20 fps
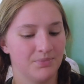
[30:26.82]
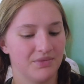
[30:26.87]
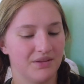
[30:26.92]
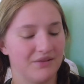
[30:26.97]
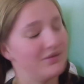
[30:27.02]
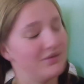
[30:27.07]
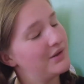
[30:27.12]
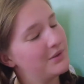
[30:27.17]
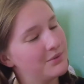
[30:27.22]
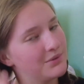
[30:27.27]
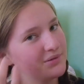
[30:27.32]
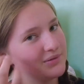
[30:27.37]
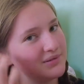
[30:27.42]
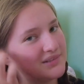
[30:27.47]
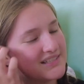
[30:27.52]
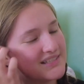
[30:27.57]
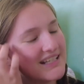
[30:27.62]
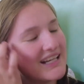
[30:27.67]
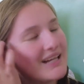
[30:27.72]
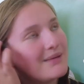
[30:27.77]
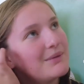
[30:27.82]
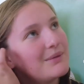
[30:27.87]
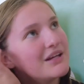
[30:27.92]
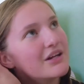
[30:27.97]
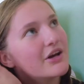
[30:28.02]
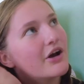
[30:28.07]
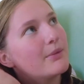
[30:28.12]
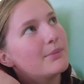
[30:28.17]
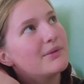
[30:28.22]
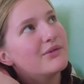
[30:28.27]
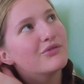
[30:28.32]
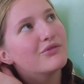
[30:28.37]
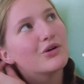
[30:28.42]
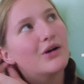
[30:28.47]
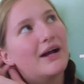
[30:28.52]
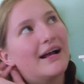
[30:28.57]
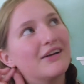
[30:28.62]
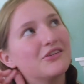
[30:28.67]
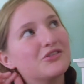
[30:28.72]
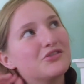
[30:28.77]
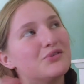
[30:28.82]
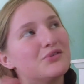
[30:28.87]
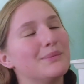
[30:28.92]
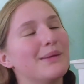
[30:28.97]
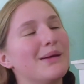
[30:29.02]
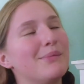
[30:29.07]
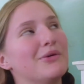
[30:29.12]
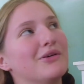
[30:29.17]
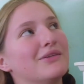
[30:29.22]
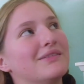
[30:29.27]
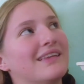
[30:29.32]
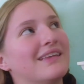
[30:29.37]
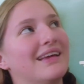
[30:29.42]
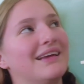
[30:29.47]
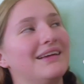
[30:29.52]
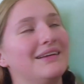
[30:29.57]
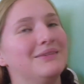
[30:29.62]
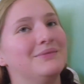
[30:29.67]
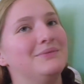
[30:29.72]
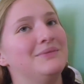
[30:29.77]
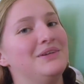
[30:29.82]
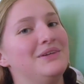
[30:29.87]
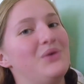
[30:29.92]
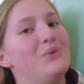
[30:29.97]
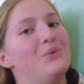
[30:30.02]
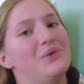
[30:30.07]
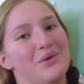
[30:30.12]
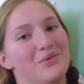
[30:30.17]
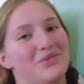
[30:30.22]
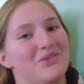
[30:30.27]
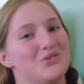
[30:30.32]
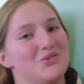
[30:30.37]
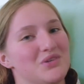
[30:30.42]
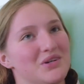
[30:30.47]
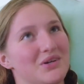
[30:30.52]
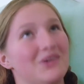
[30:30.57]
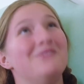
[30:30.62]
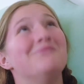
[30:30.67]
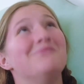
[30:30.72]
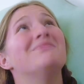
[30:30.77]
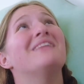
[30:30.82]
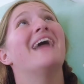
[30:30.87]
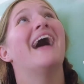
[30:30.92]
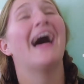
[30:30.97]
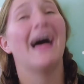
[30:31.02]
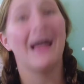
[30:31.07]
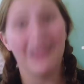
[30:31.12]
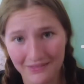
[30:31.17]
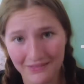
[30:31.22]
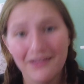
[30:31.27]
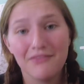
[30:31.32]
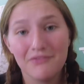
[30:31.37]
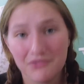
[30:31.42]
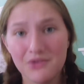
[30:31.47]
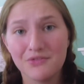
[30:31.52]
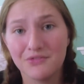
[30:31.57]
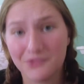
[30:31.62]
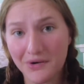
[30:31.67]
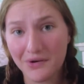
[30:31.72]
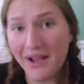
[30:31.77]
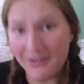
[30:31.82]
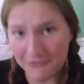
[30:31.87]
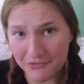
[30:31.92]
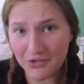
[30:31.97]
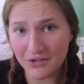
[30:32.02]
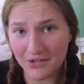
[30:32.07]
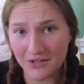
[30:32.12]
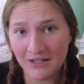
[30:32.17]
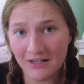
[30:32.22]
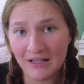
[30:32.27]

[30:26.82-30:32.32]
if anyone wants to get me a copy of Crash for my birthday, you know the drill. I'll love you forever.